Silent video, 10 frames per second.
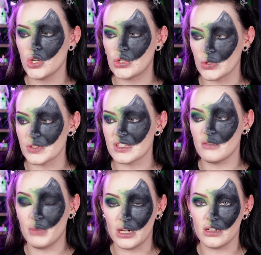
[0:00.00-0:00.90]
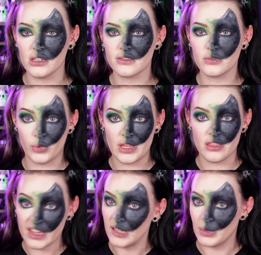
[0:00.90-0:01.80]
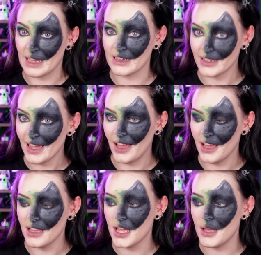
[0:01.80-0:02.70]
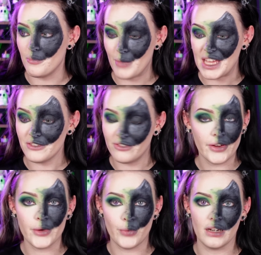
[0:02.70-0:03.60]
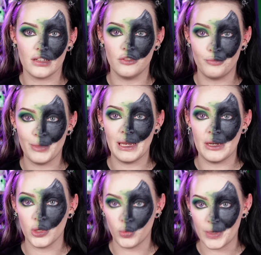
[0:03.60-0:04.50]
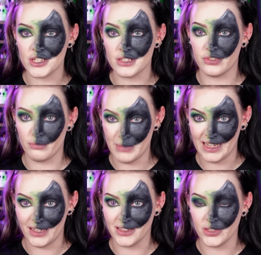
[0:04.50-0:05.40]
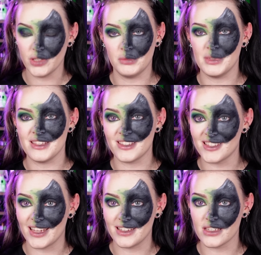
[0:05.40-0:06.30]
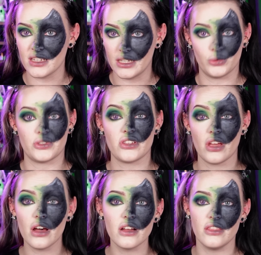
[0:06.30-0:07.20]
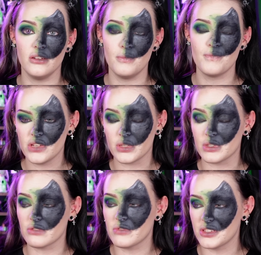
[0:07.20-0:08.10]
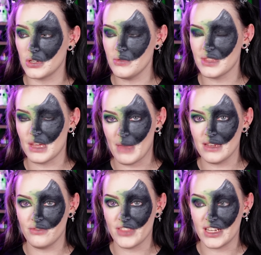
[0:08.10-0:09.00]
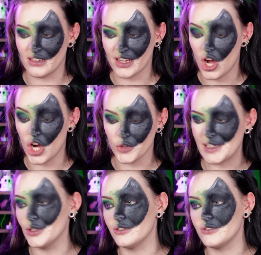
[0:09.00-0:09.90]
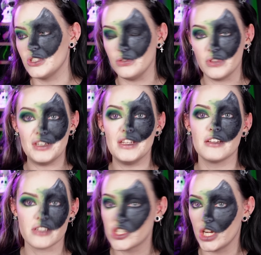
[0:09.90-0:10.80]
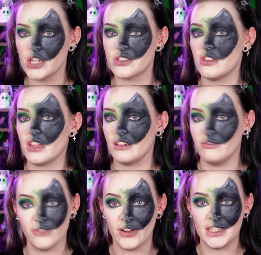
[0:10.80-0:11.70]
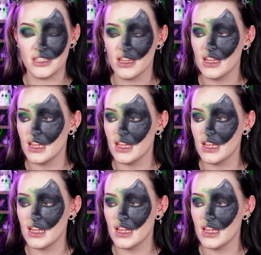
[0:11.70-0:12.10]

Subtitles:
crossing paths with a black cat may very well have been a witch's familiar who had been sent in order to hurt them. So as a result, they may have then hurried off to the nearest church that they could find,